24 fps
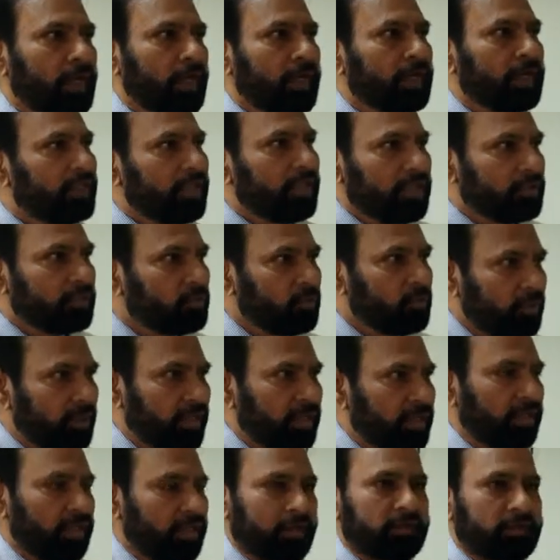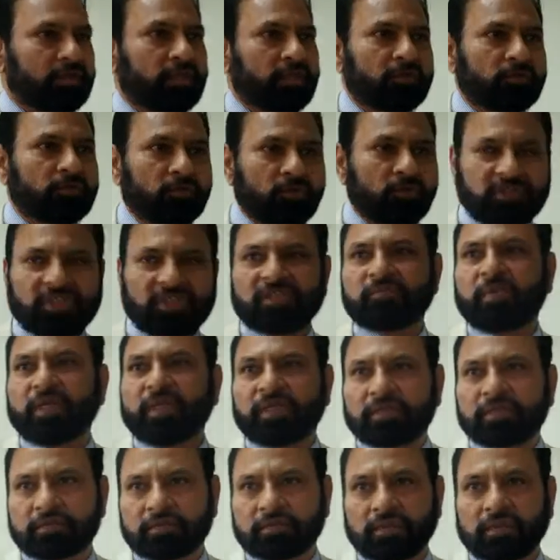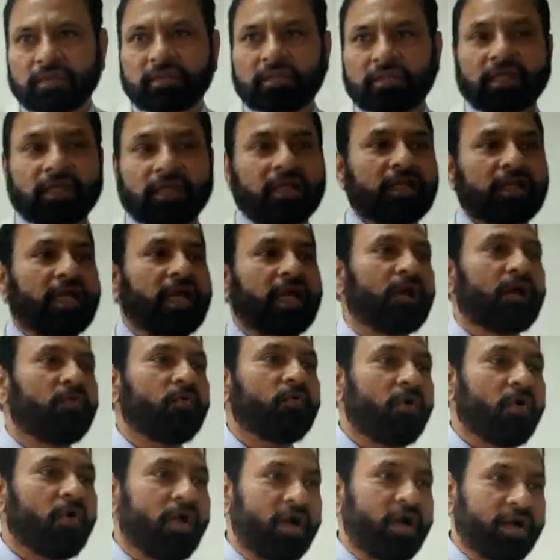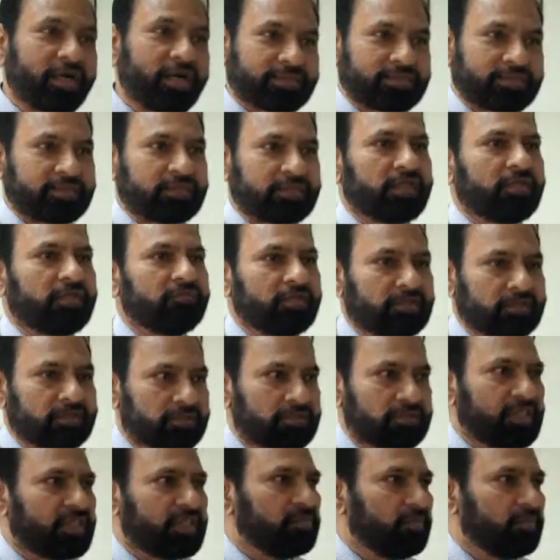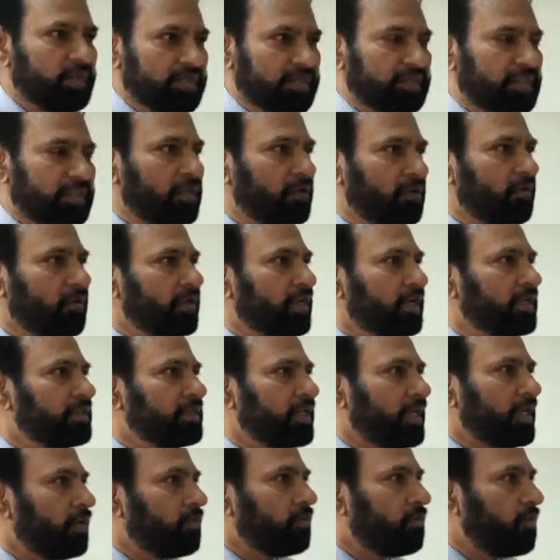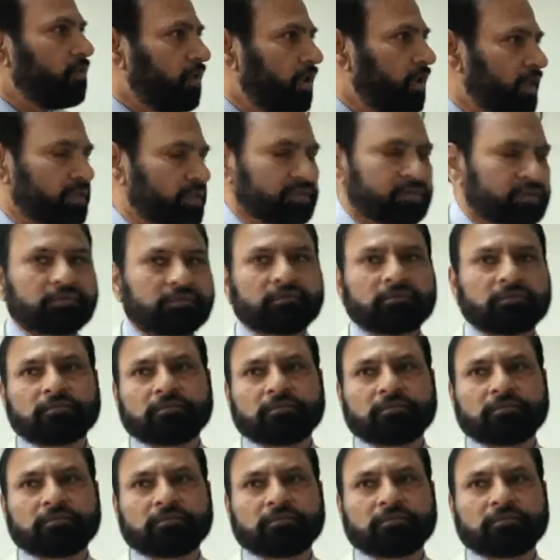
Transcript: And there is no decree, there is no judgment. There are awards given. Judgments are called as awards.